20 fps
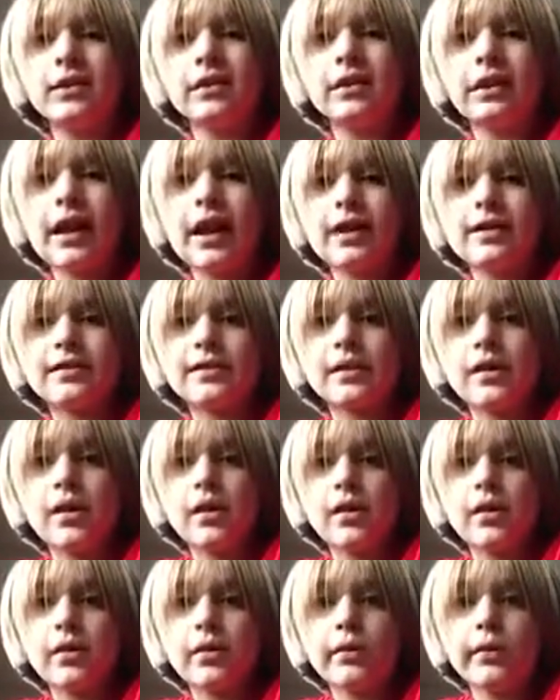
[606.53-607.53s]

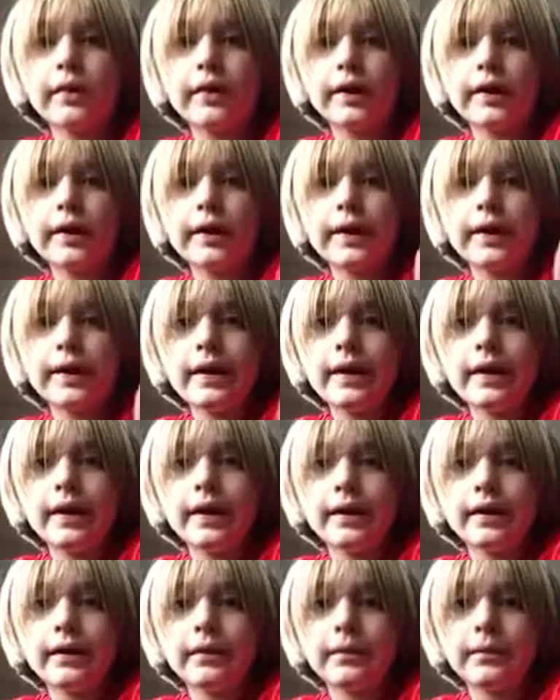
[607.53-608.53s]
Lazlo,
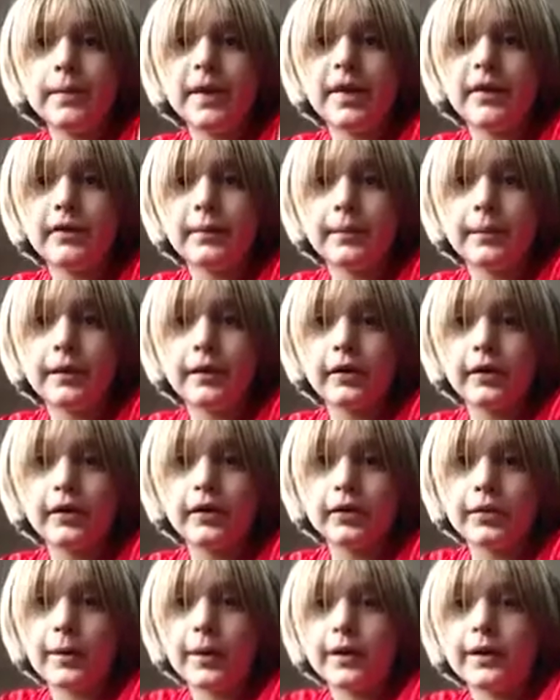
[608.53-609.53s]
and my Gym Partner
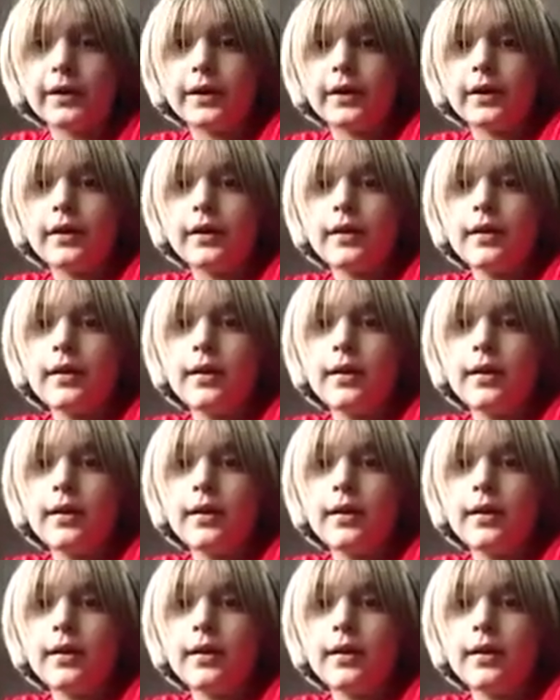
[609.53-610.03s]
as a monkey.